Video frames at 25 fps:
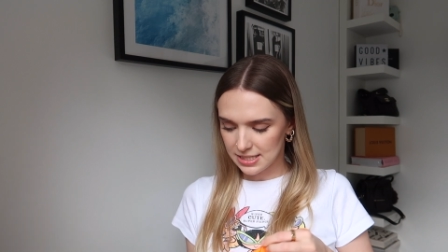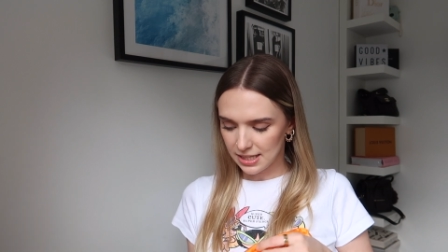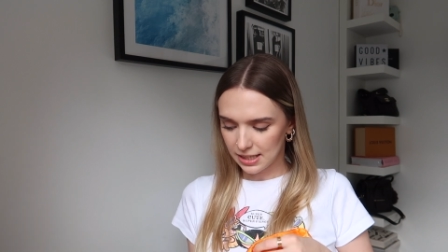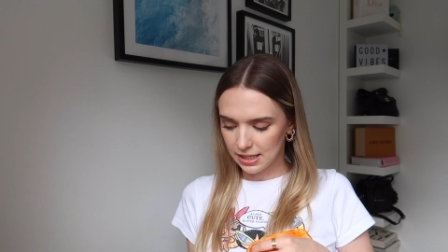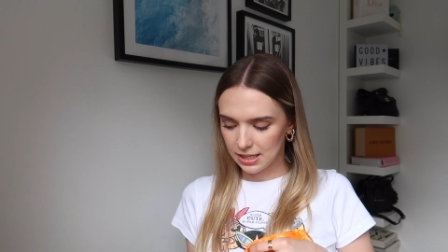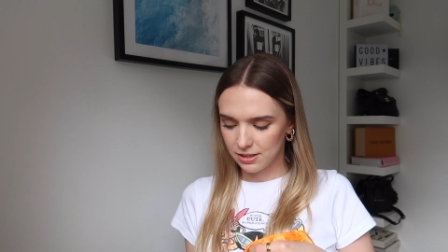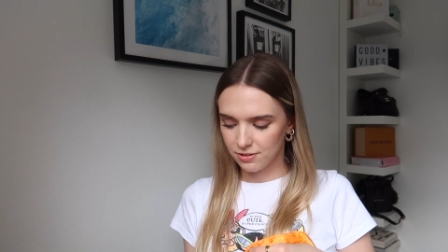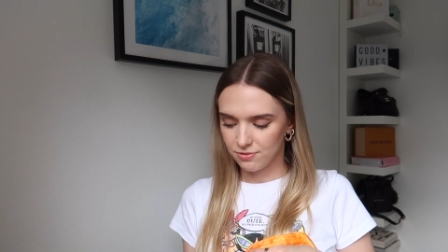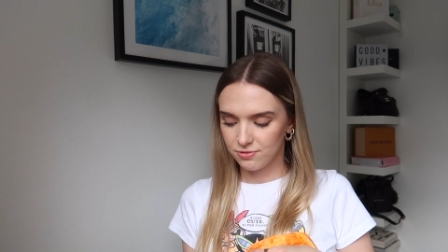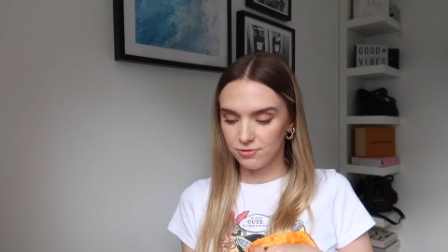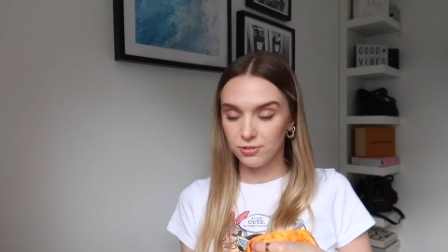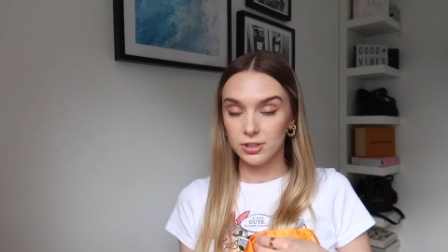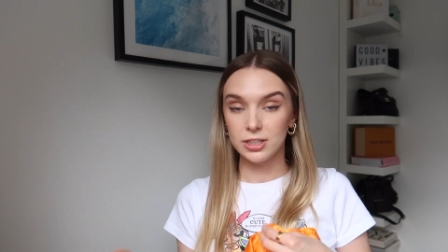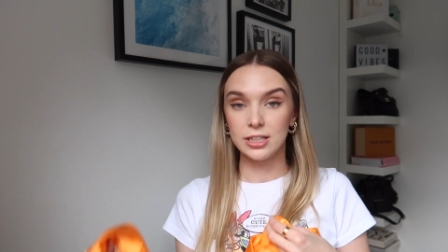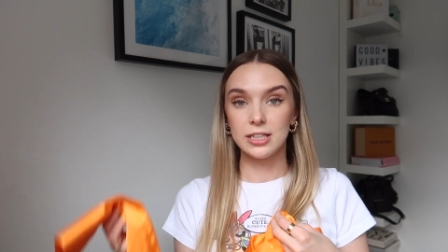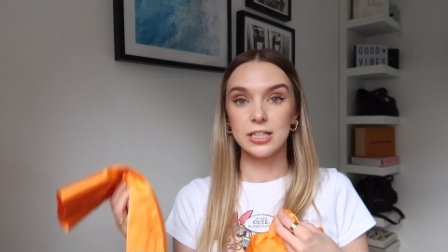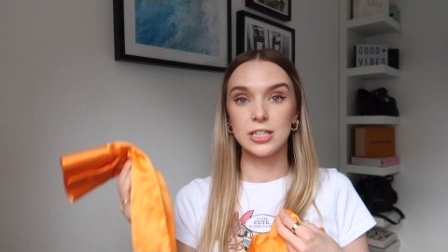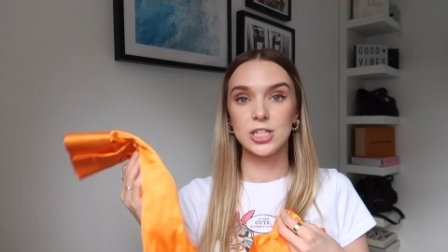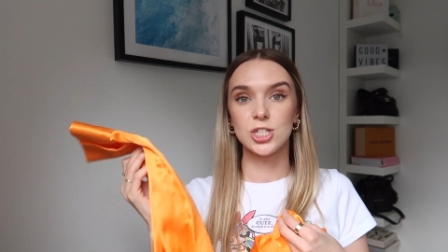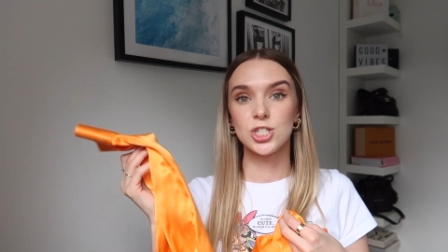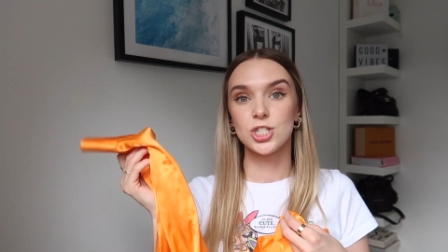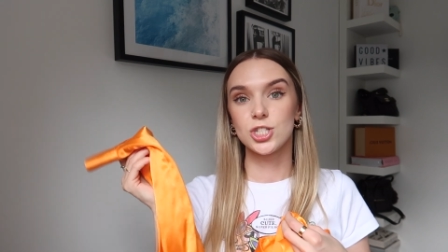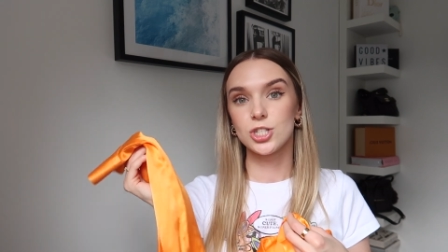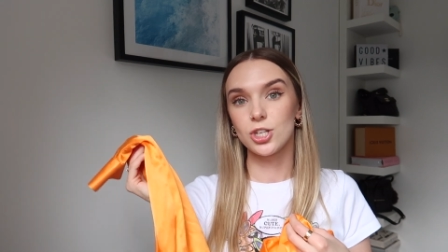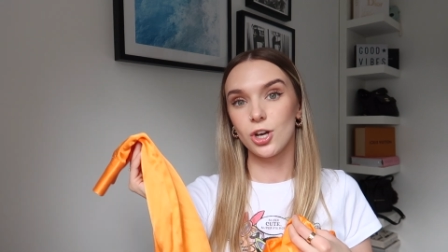like a really
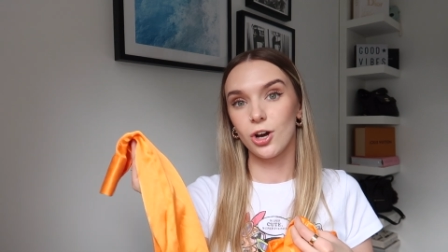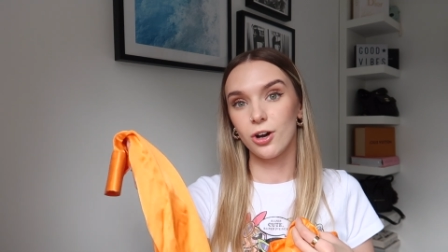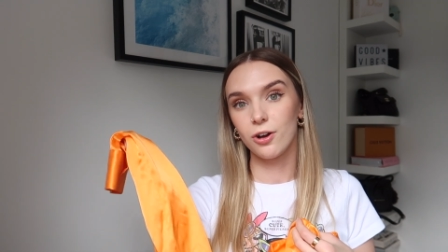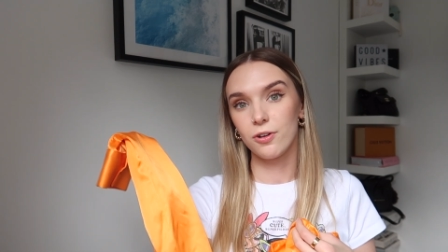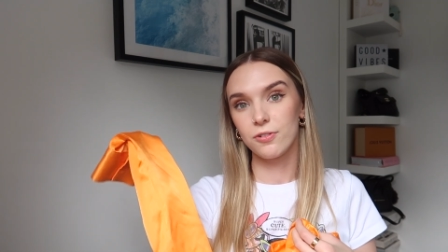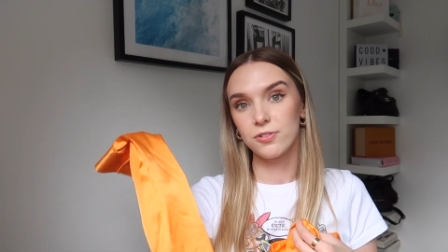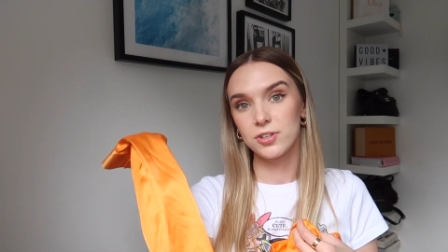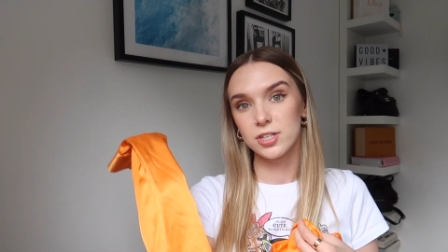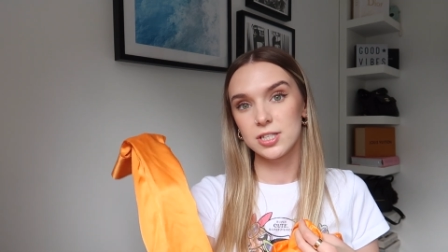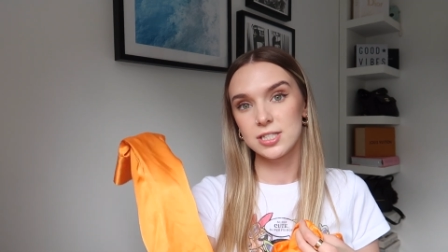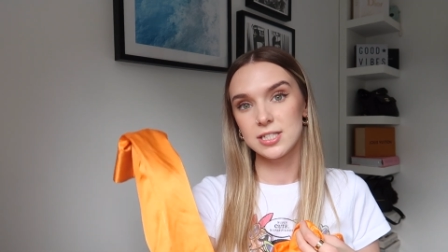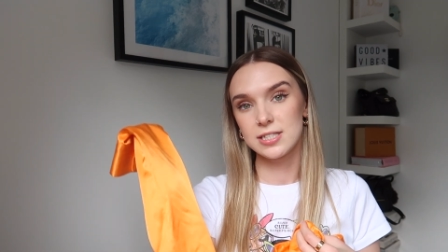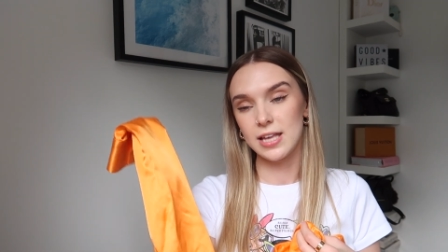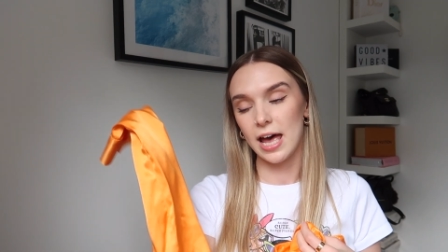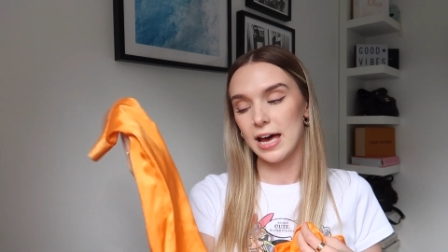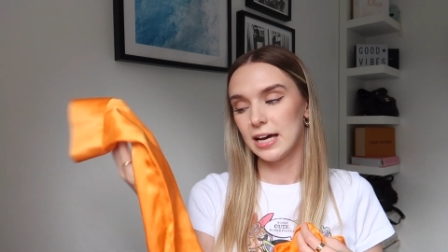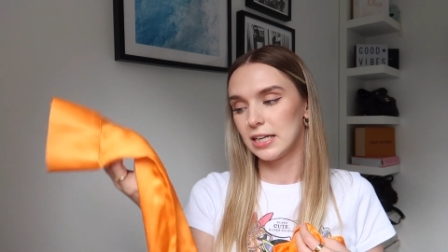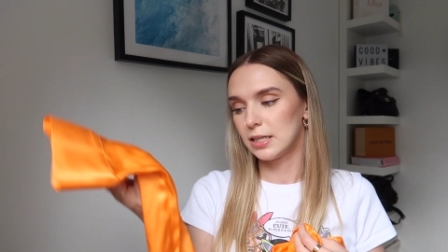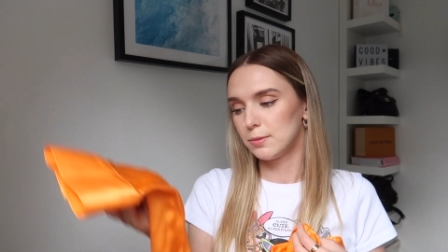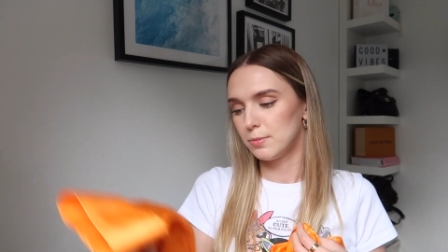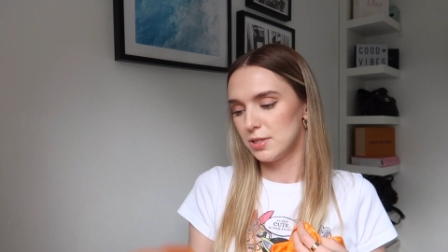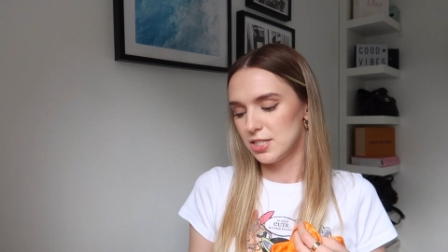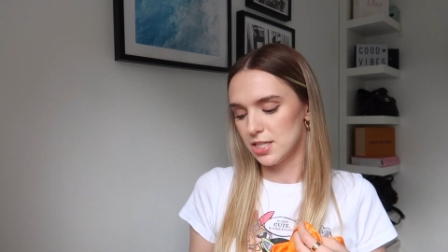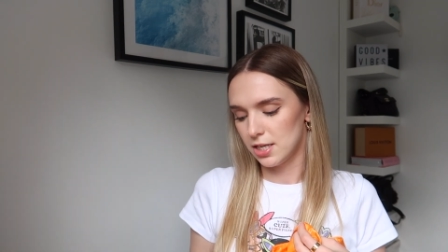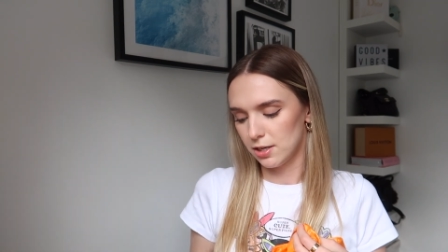soft
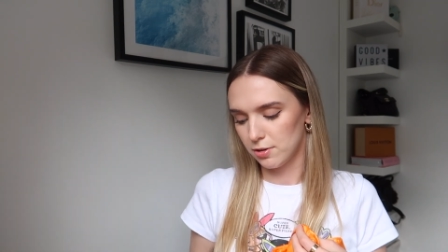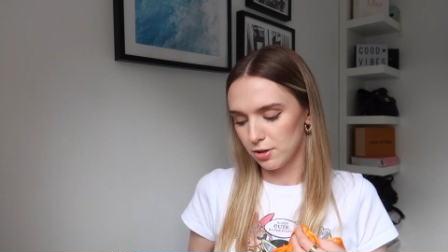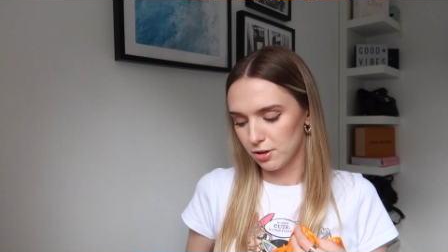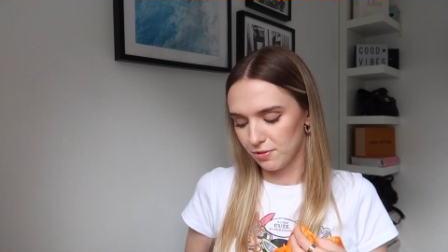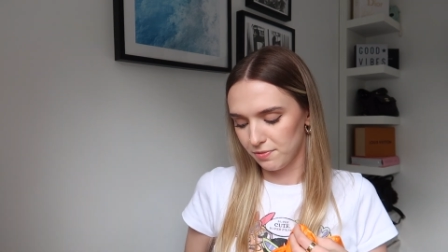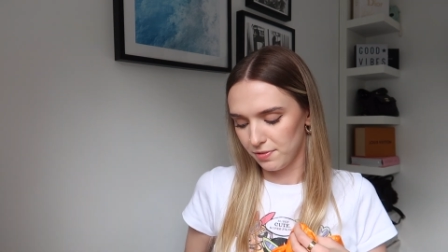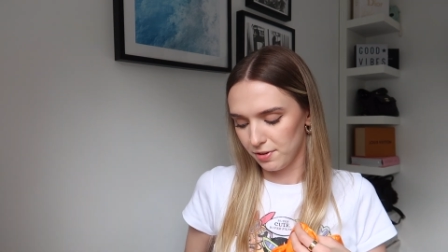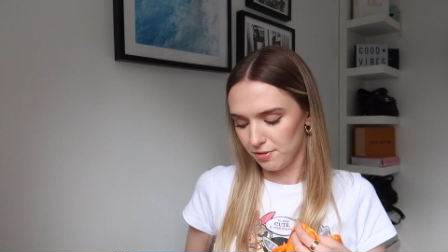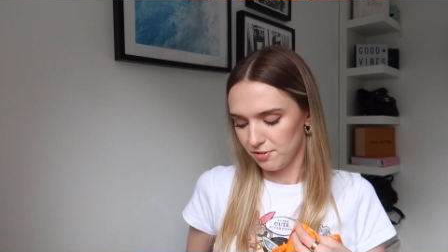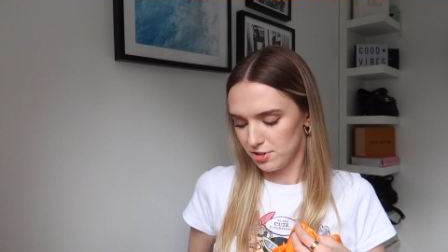satin material,